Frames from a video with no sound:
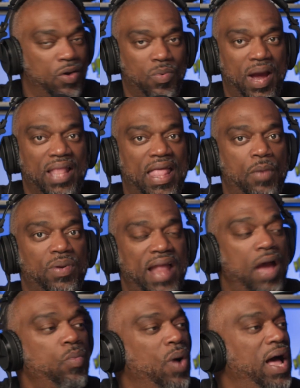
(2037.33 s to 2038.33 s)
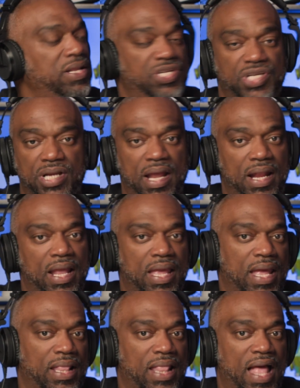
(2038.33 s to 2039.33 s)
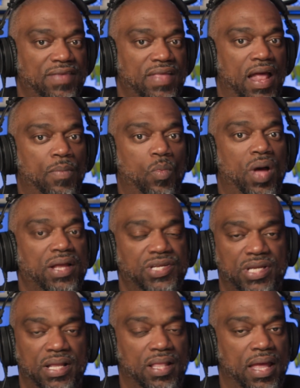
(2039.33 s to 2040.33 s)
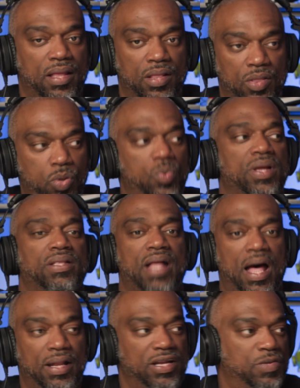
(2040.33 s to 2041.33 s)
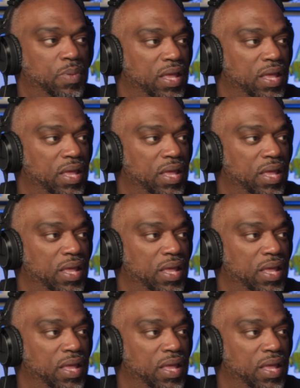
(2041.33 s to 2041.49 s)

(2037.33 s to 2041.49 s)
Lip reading: Right? Like when I watch, and again, last night I'm watching like Luka Doncic